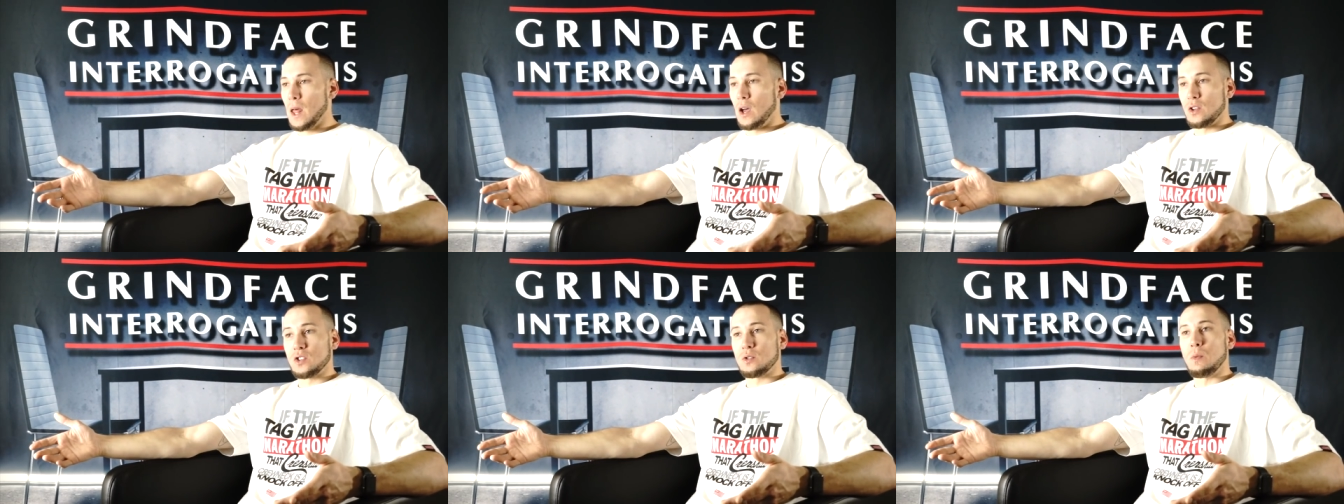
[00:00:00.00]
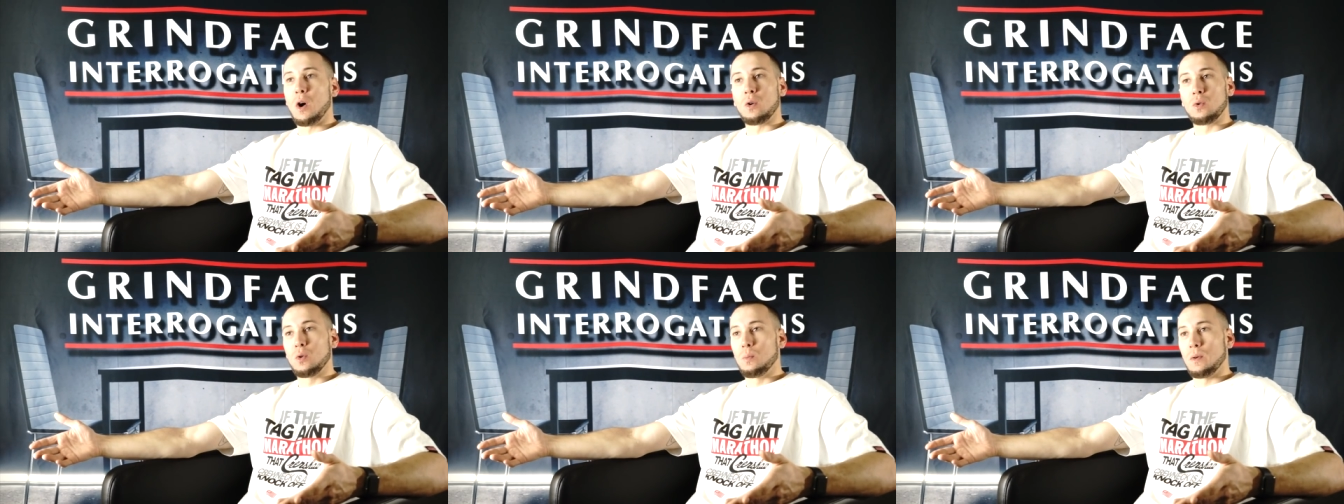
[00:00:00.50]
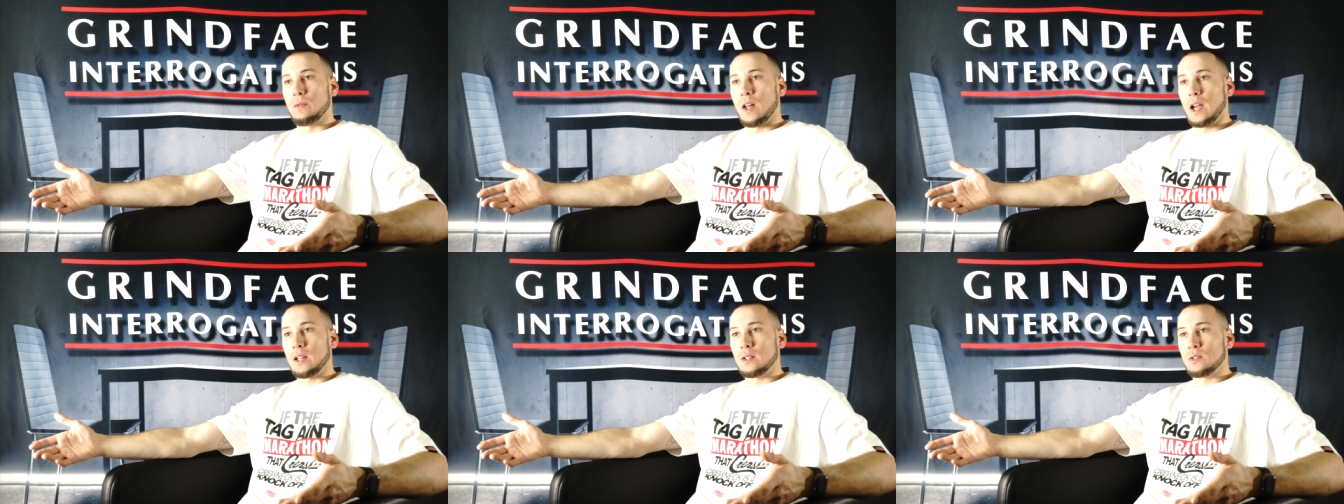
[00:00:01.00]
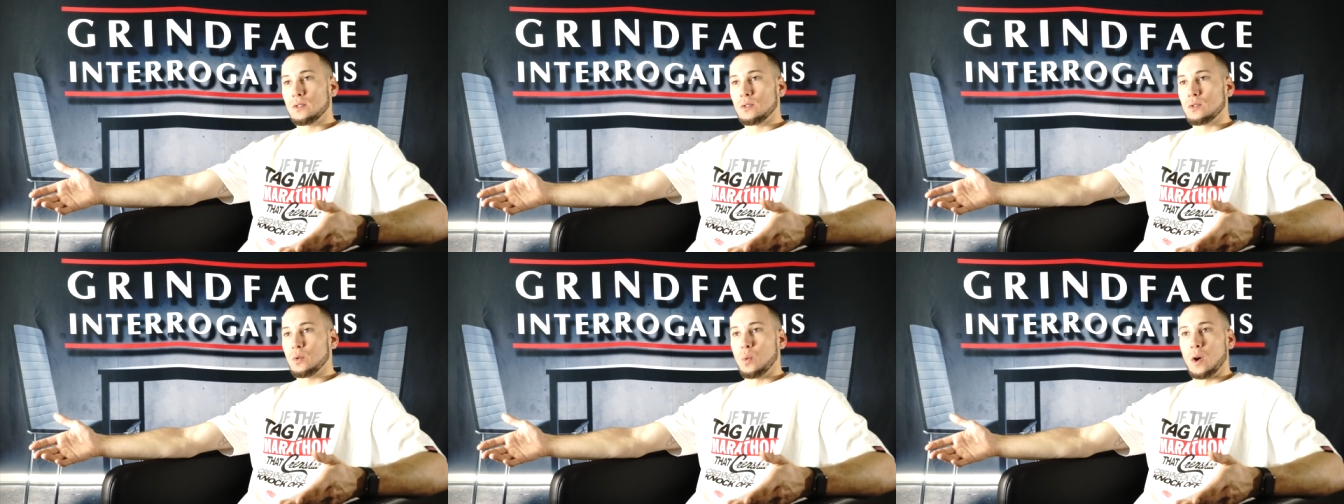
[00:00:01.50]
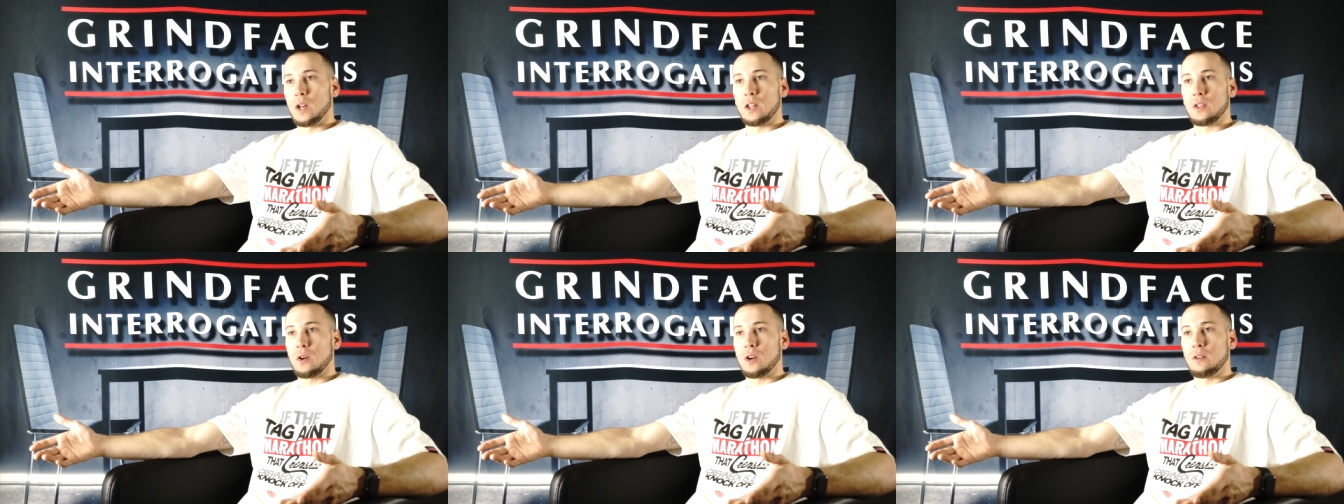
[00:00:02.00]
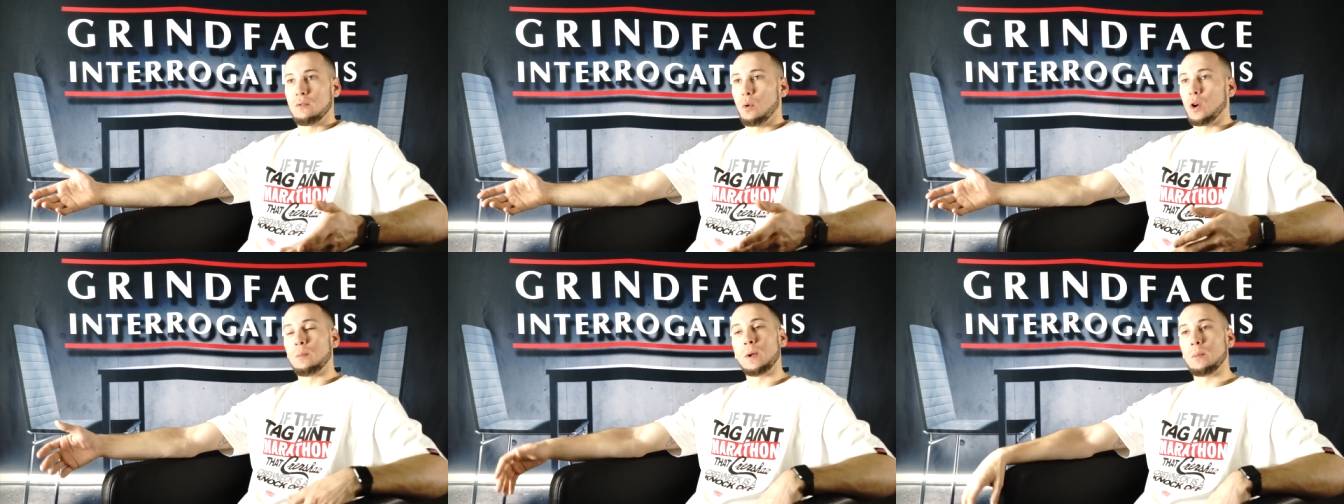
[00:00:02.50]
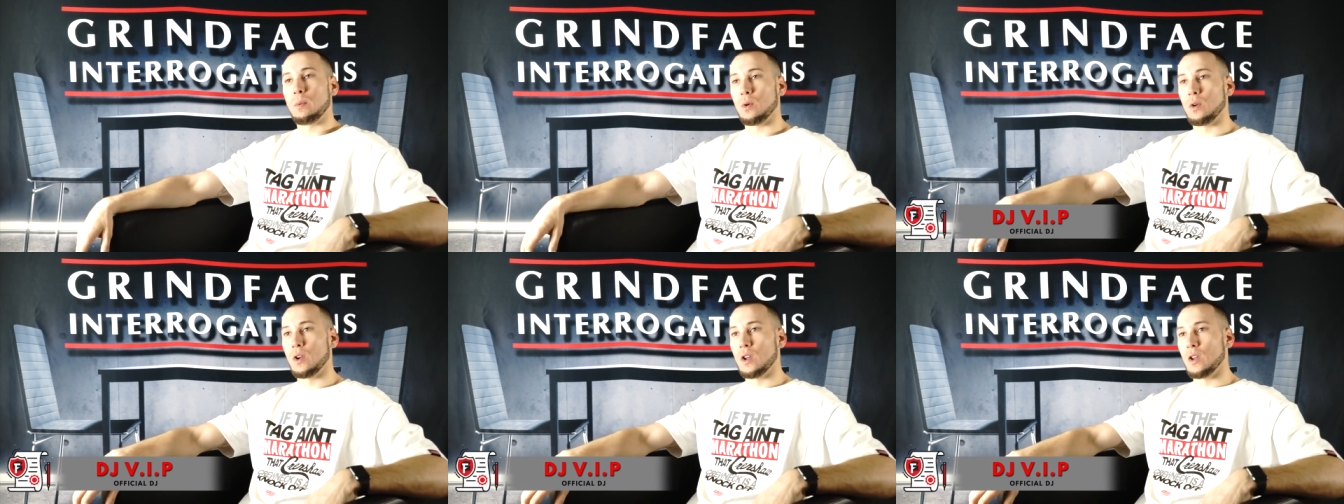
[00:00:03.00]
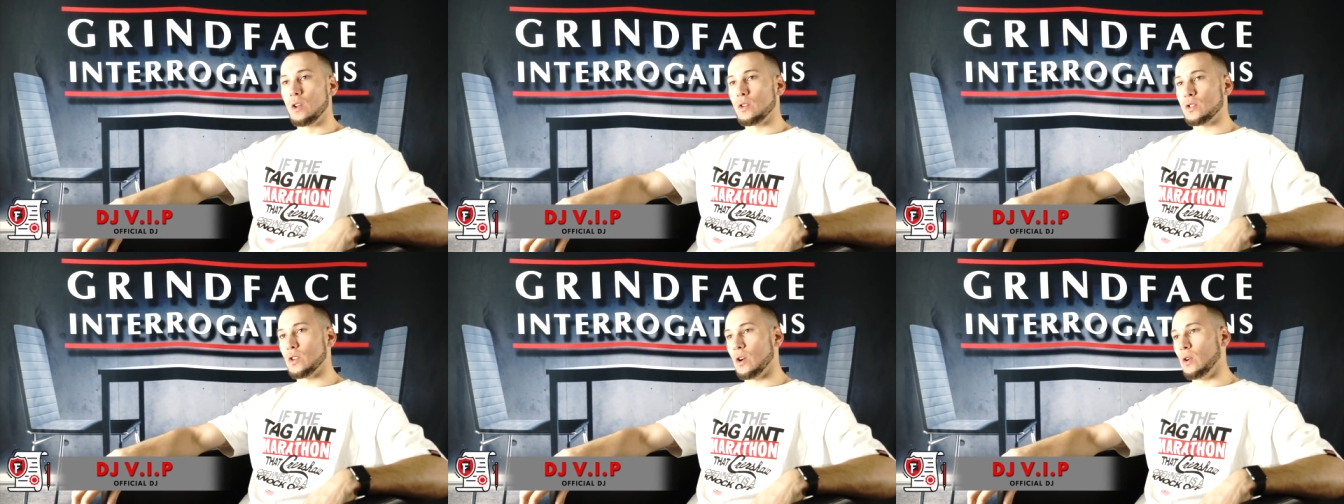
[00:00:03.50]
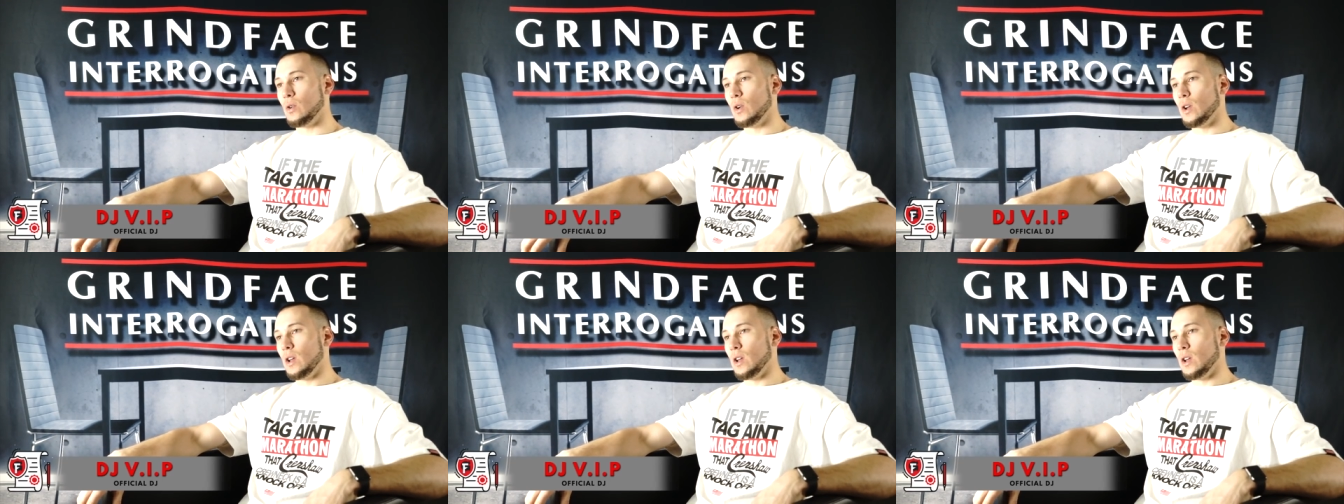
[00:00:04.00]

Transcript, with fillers: a small group of like 20, 30, 40 people. Yeah. So